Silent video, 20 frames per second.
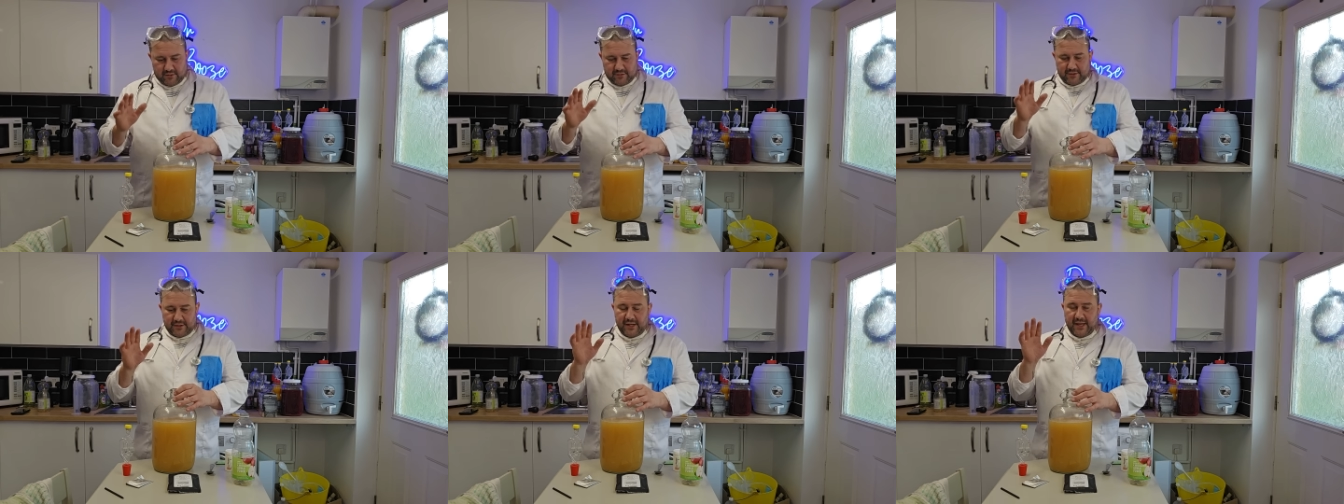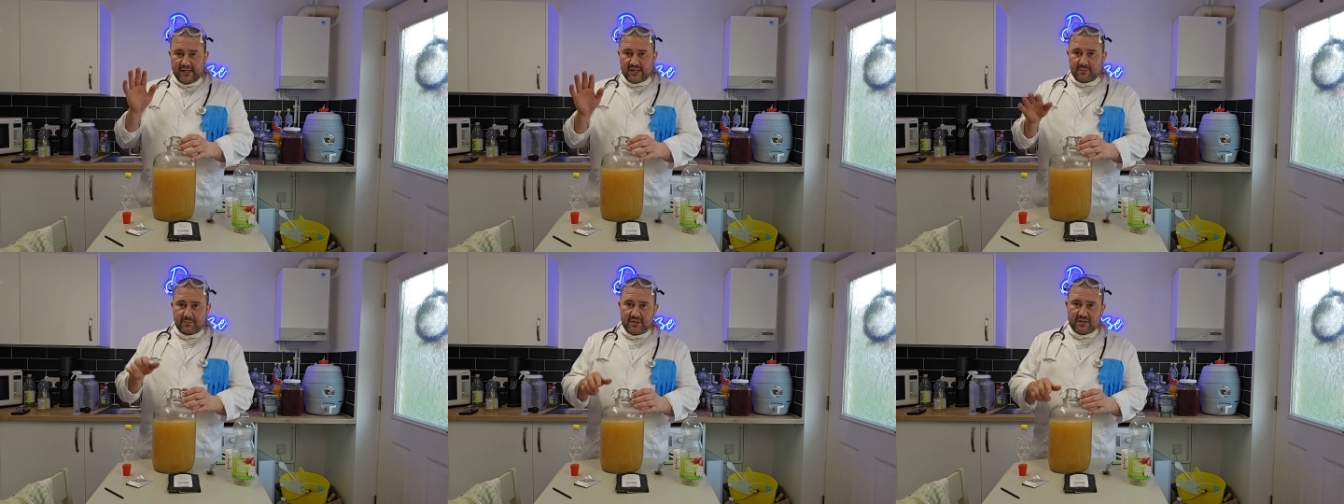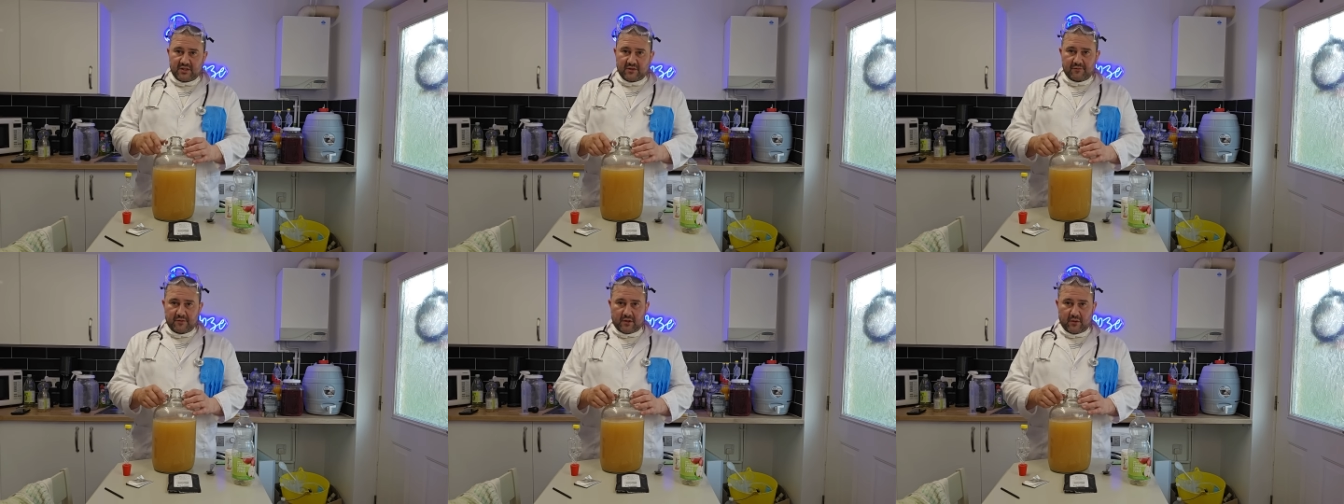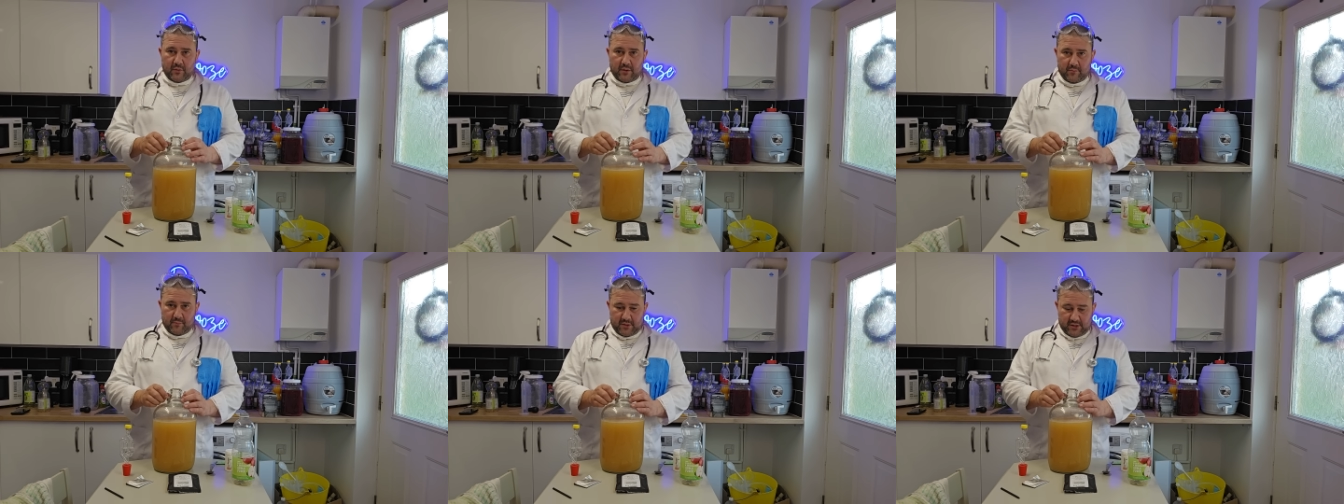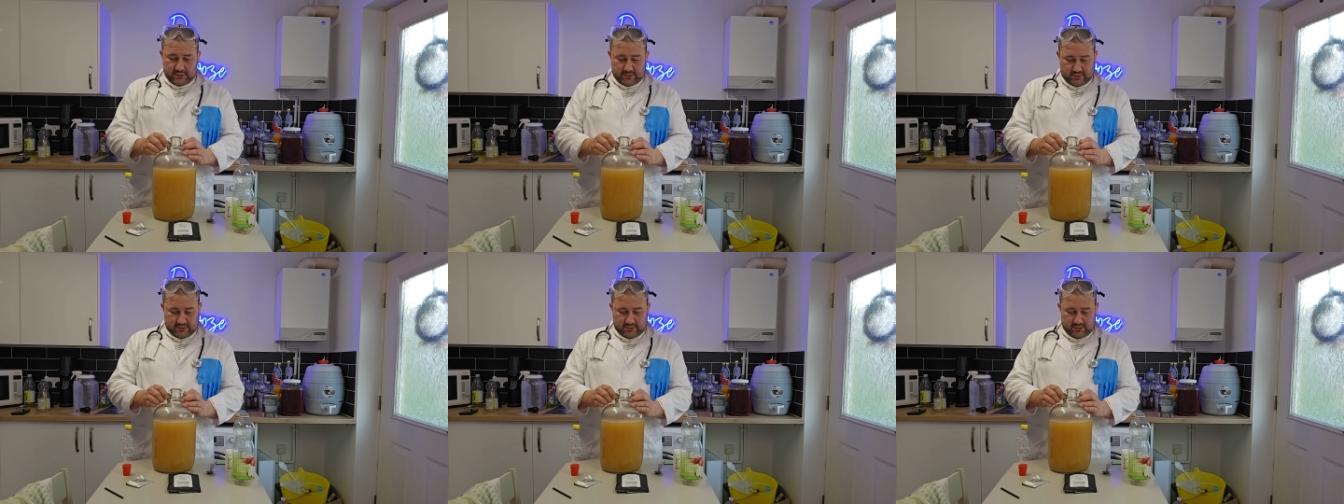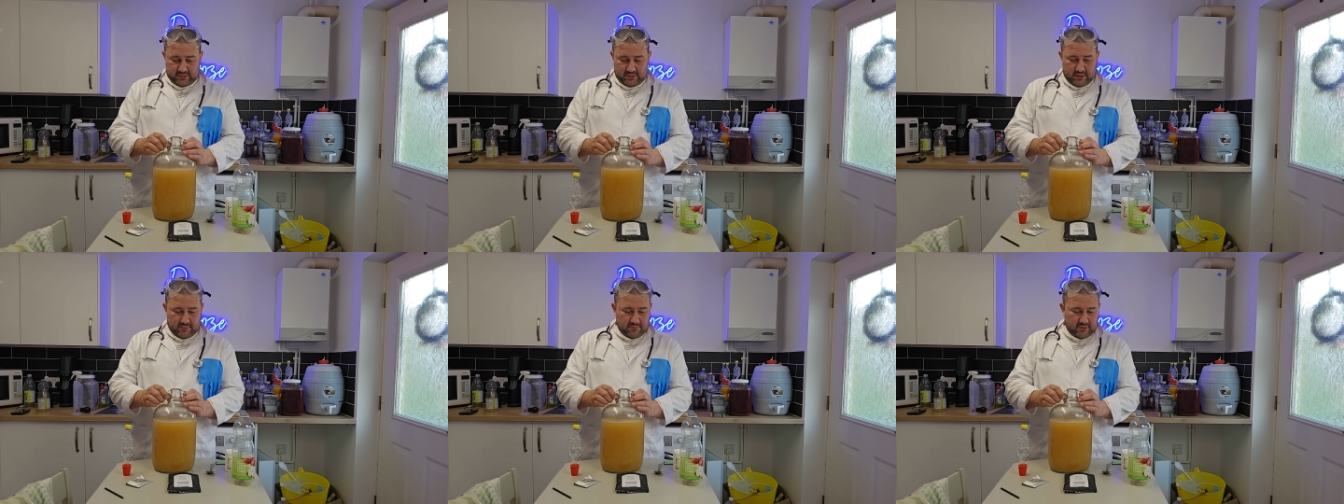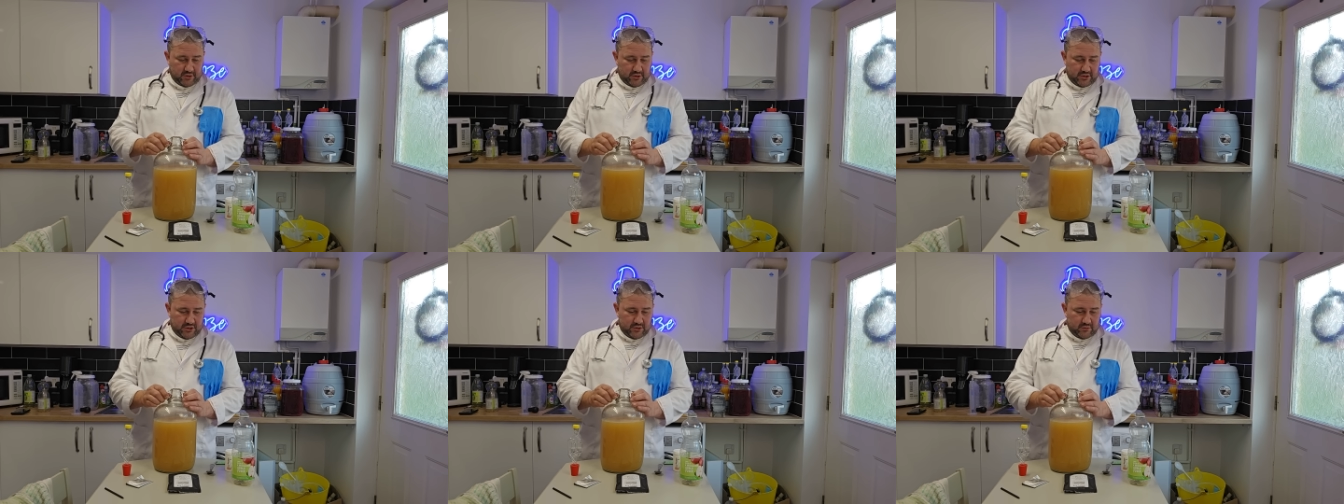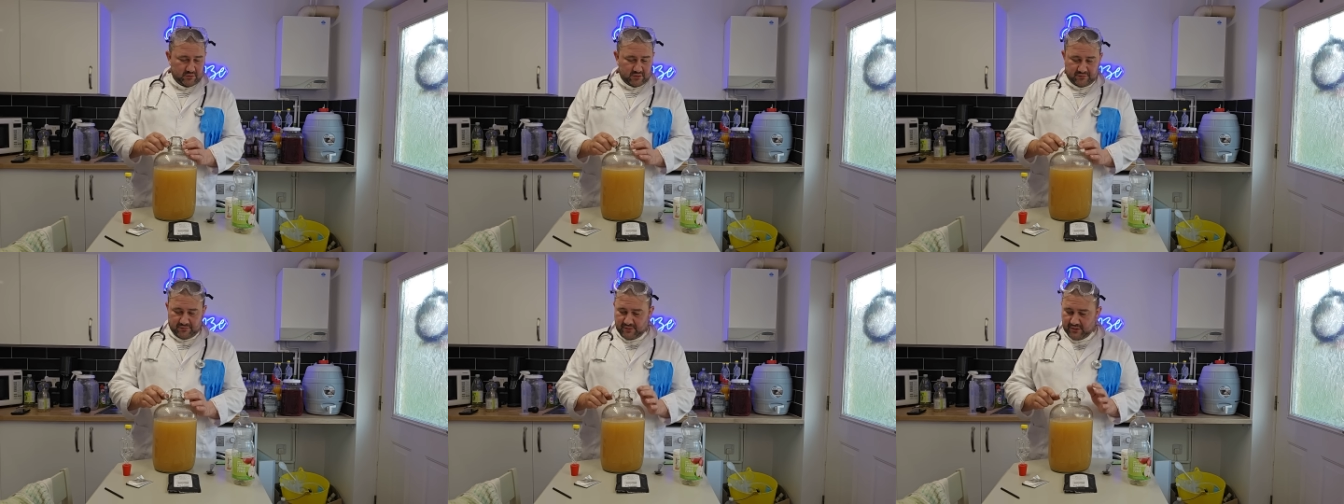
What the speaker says: The next piece of equipment I'm going to use